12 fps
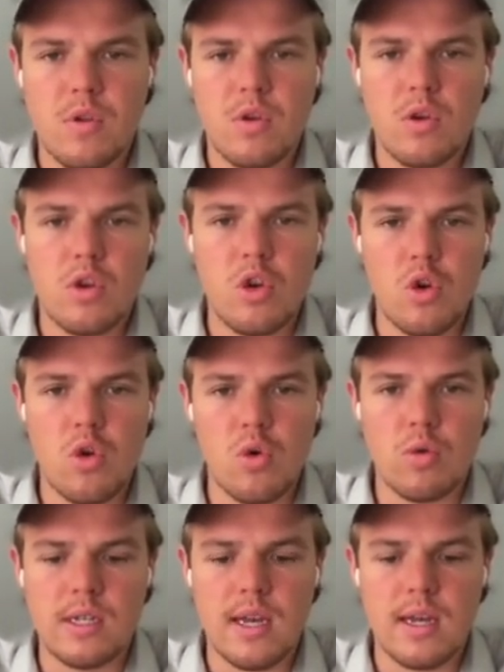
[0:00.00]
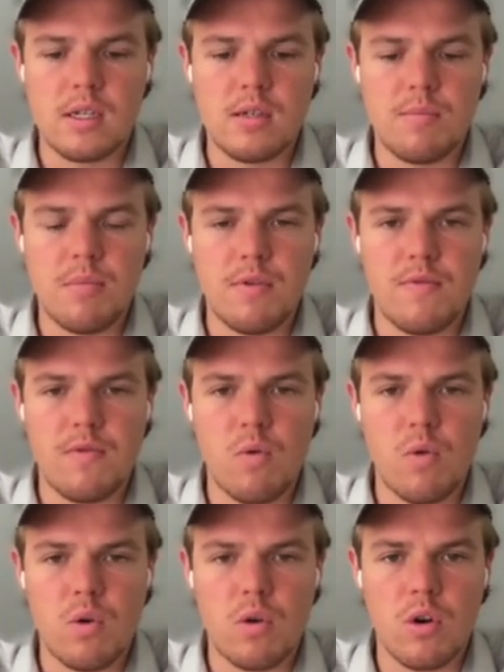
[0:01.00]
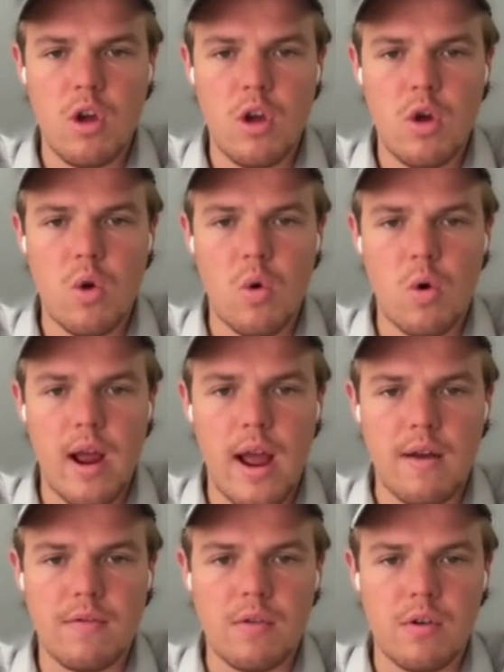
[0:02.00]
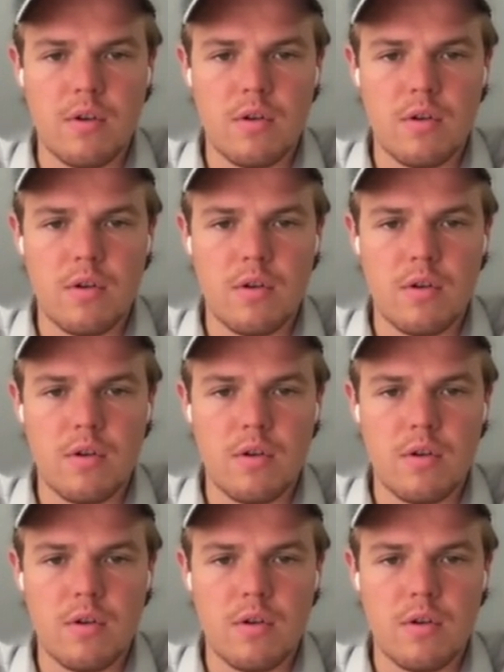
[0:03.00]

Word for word: no text before or after,